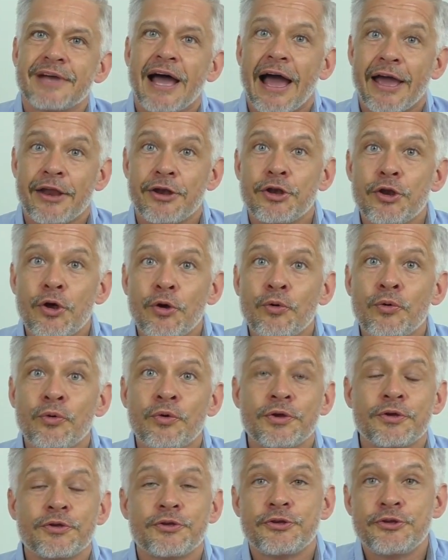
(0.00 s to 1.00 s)
I
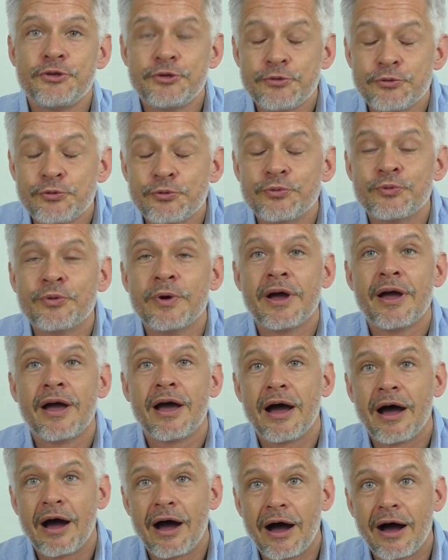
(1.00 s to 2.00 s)
know you
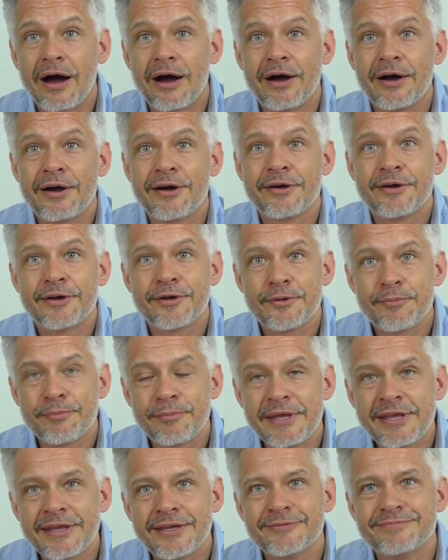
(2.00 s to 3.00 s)
are
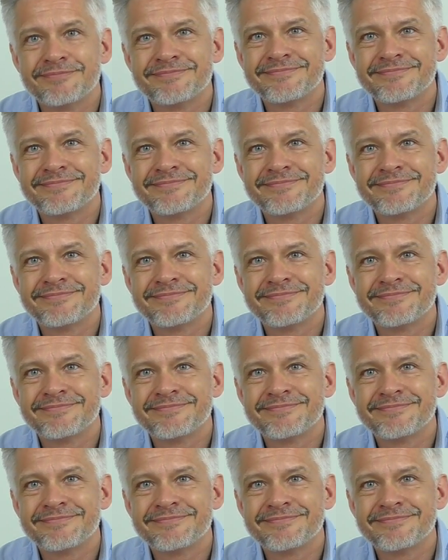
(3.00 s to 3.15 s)
me.